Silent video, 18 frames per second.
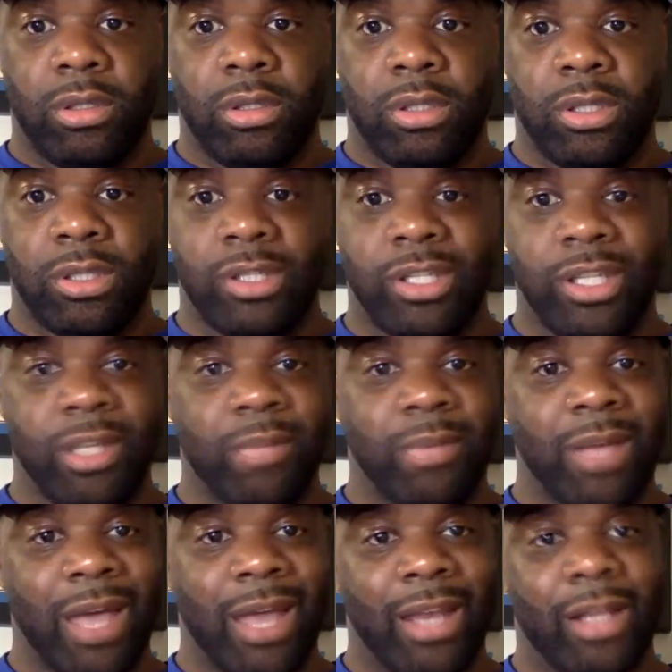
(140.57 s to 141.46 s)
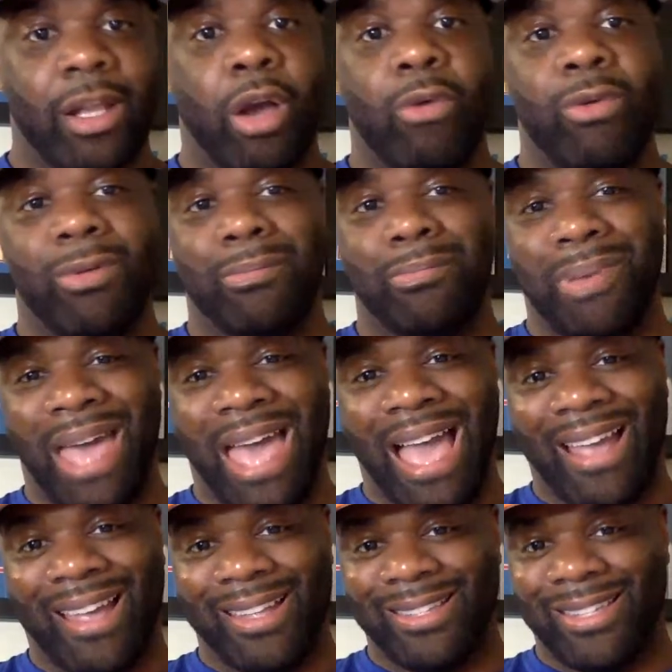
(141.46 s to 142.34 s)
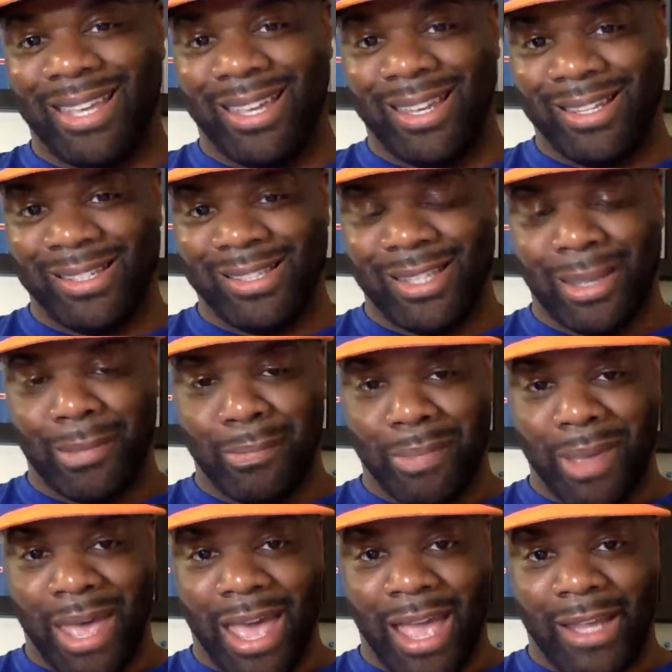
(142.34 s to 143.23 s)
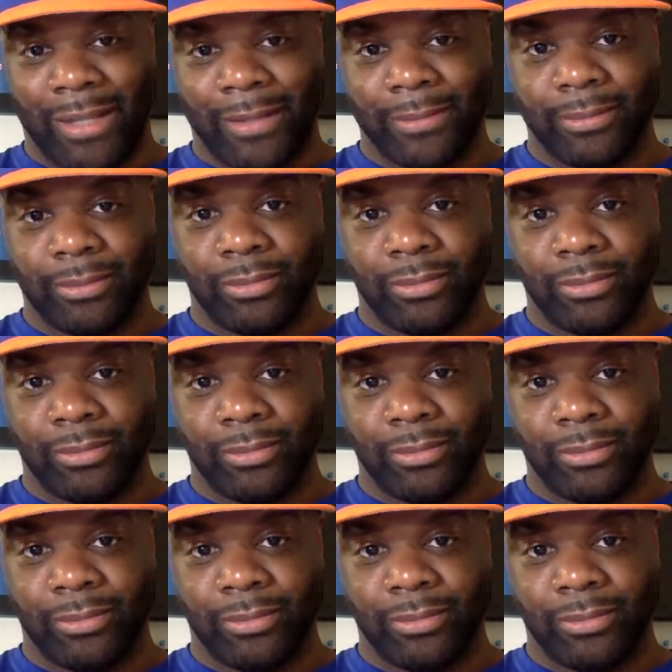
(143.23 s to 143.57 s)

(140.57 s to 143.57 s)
To see him kind of going back and taking a step back,